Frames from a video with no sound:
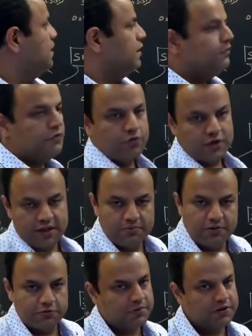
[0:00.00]
If you keep
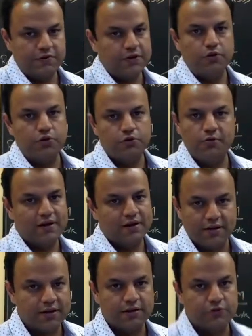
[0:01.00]
this bit 0, you're doing
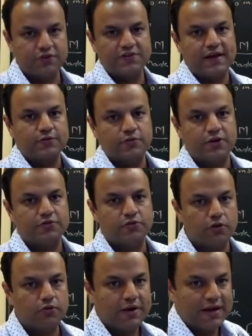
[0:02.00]
nothing. So it's as good as
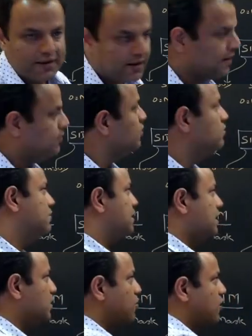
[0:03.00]
not doing anything at all.
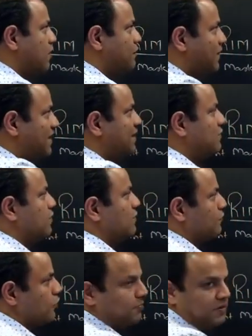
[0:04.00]
It will not affect that
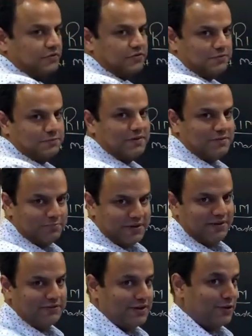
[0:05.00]
flip-flop. This bit
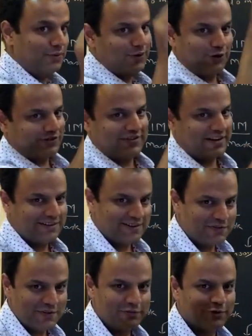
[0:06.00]
being 0 will not set the
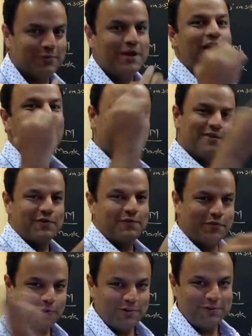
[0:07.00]
flip-flop. The
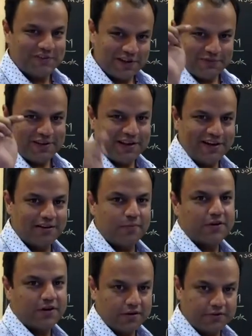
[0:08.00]
flip-flop will be set when the
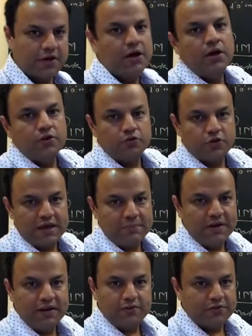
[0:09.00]
interrupt occurs. So
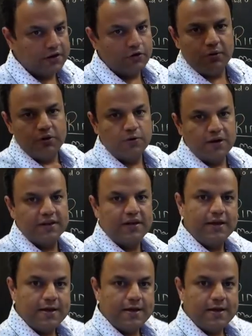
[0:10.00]
keeping it 0 will do nothing.